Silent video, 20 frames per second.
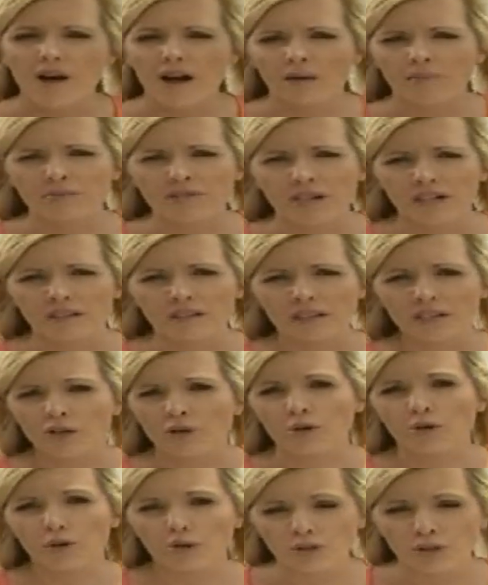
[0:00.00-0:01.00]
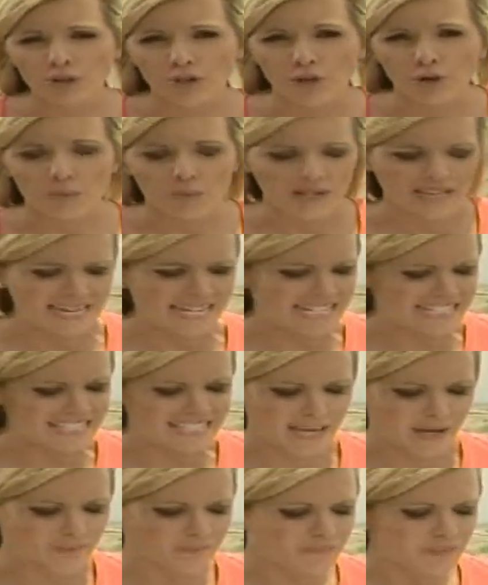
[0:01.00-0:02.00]
Bob Dudley earlier when he
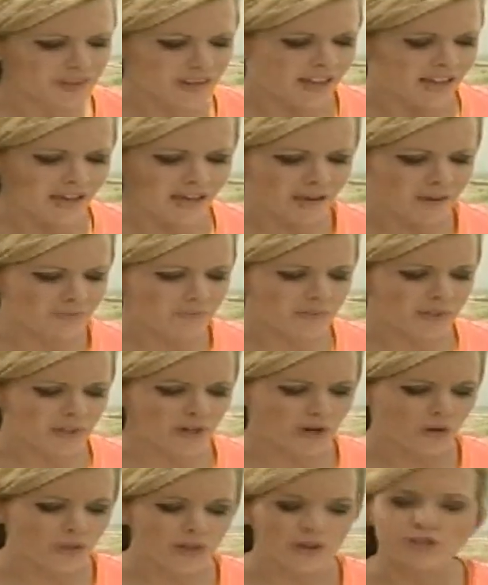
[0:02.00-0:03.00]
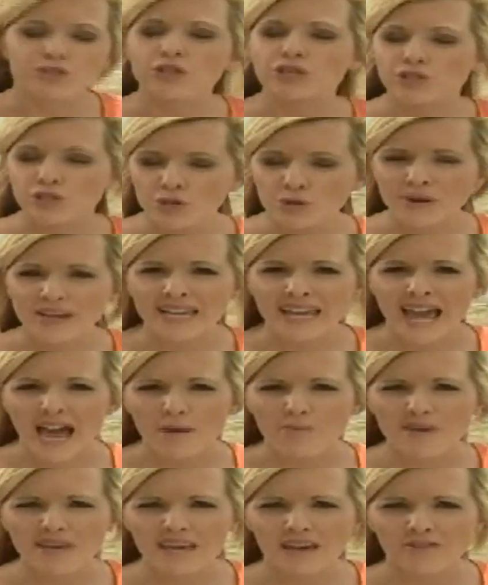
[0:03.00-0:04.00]
said, there's this new
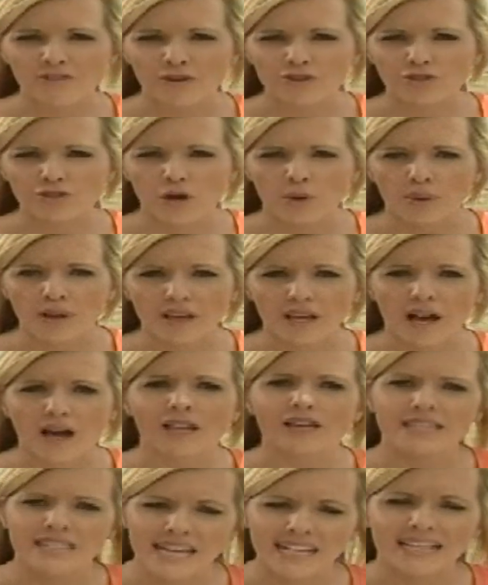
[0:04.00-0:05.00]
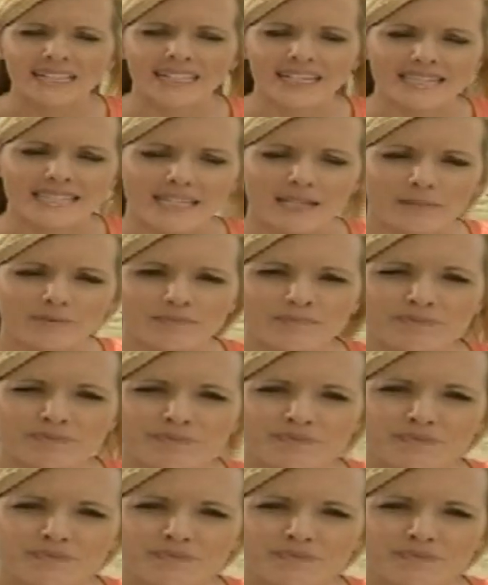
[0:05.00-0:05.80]
encapping efforts going on. Take a listen.